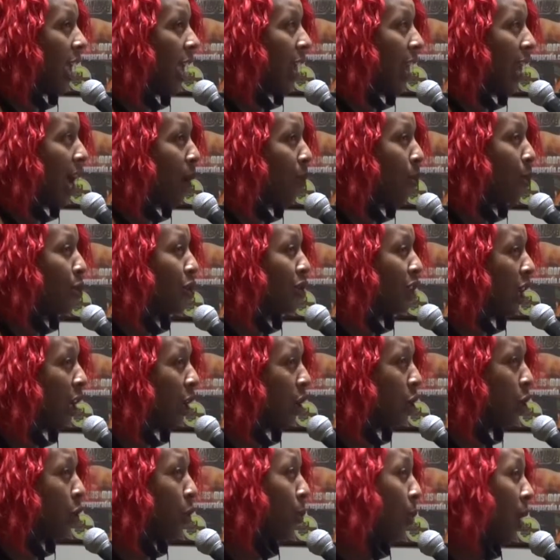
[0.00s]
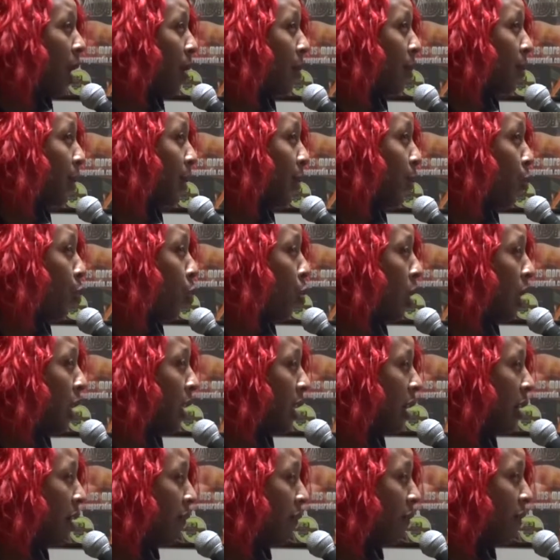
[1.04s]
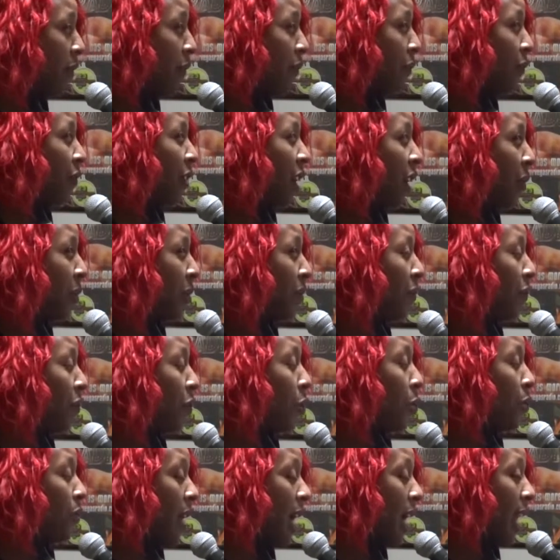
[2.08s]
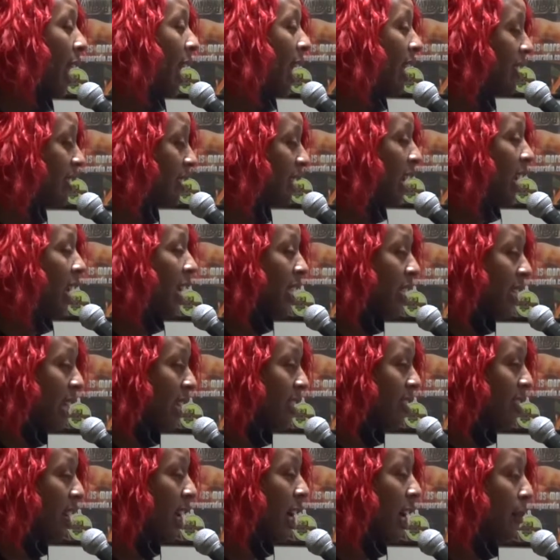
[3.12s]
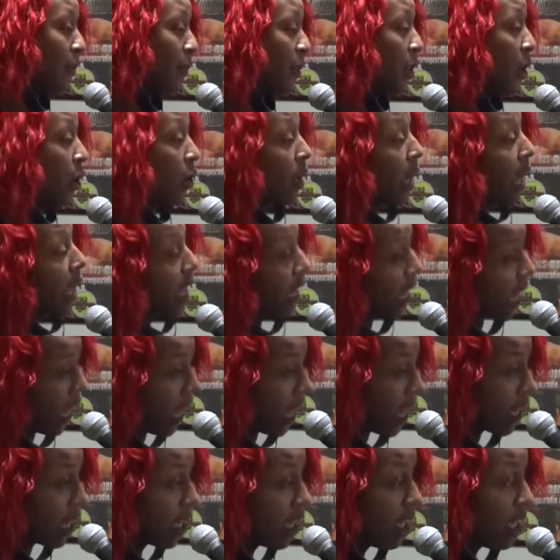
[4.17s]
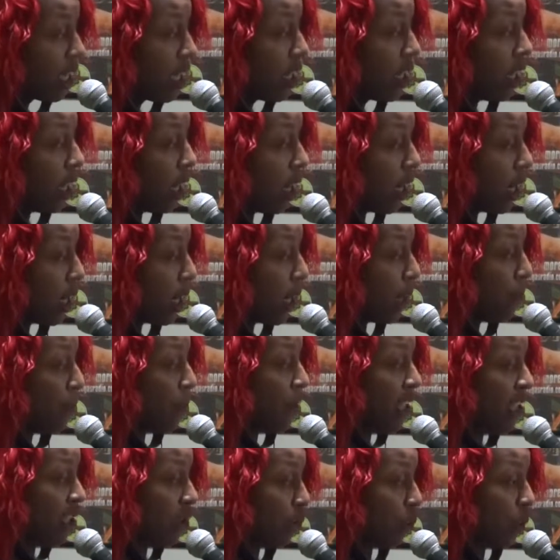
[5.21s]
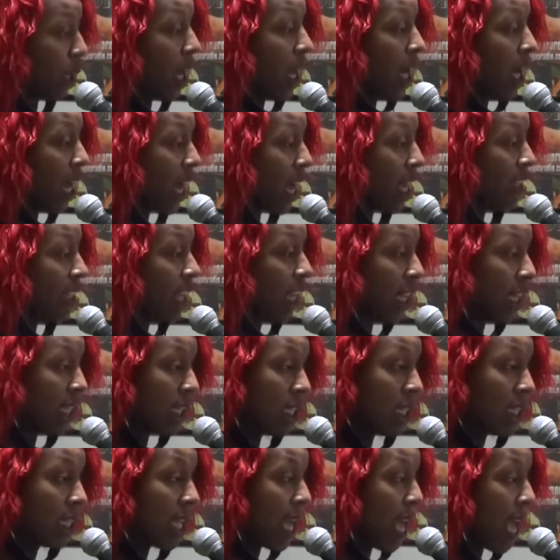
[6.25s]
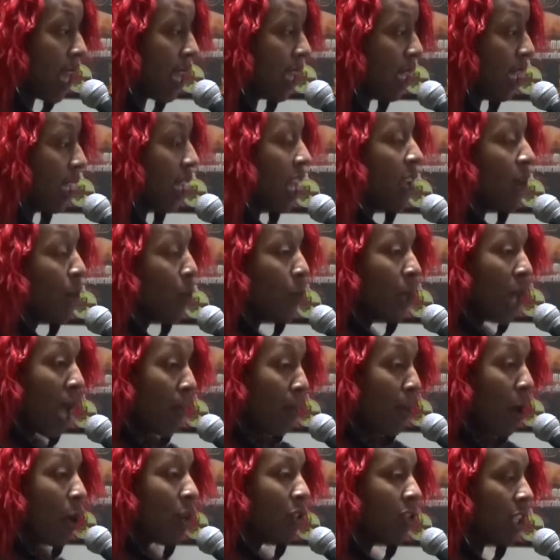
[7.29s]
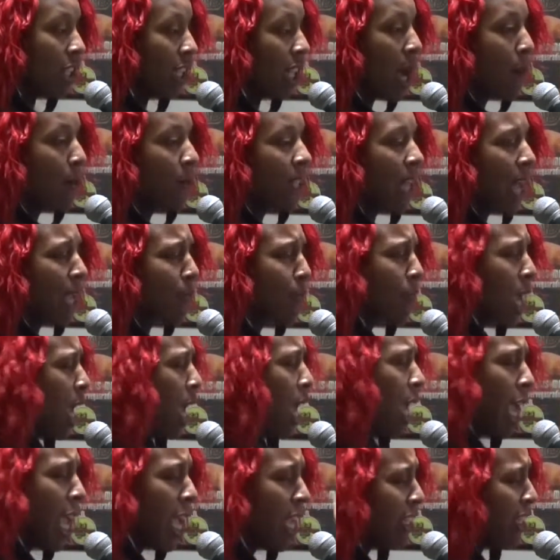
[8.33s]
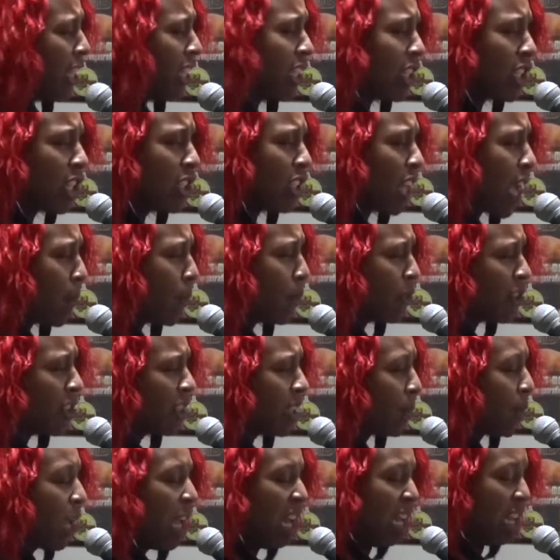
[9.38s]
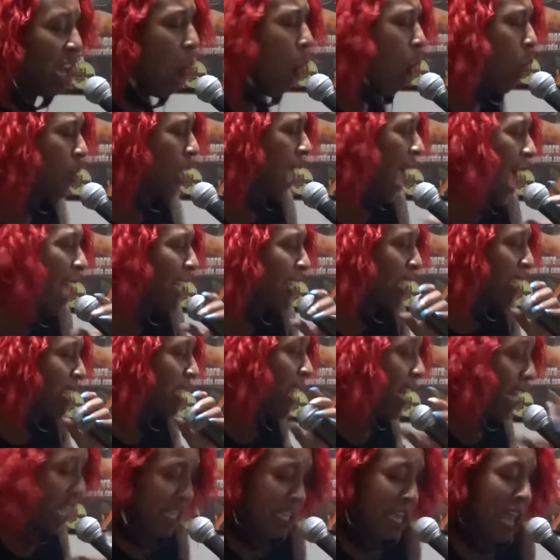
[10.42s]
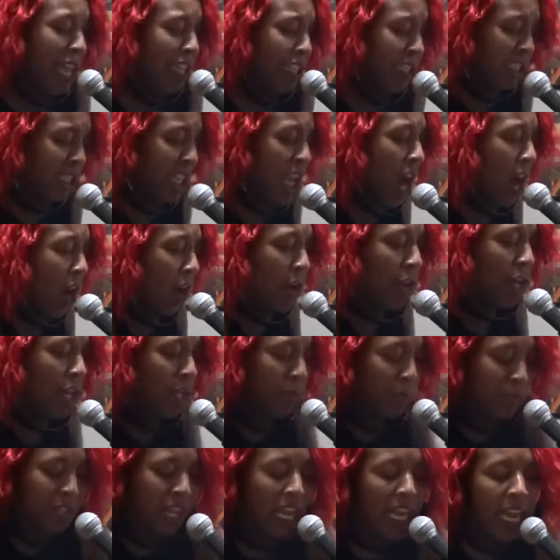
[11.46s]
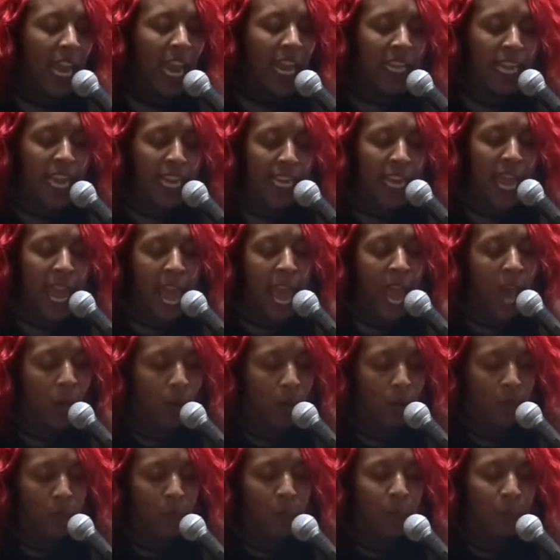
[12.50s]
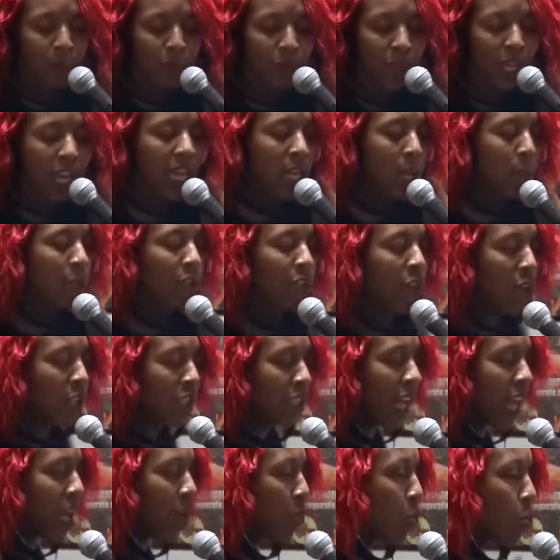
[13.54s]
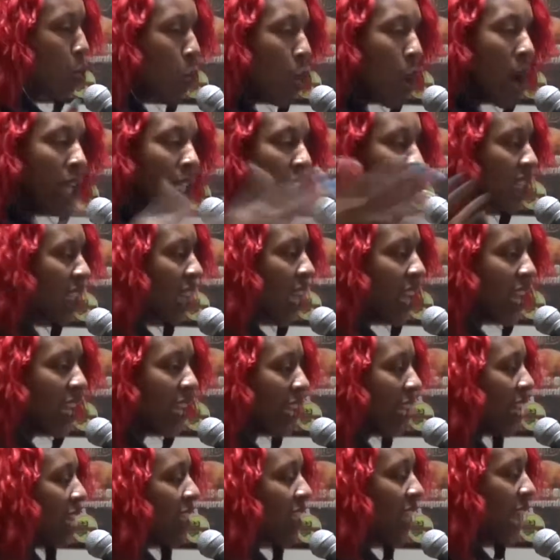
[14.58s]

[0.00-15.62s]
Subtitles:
and I will tell you, you're probably one of the very few that has taken that time to go, okay, Kat, this is what I got, take a look at it. Even when I posted it, and I was like, it's just a little typo, no, Kat, delete it, delete it now. And it was only like one thing, and he's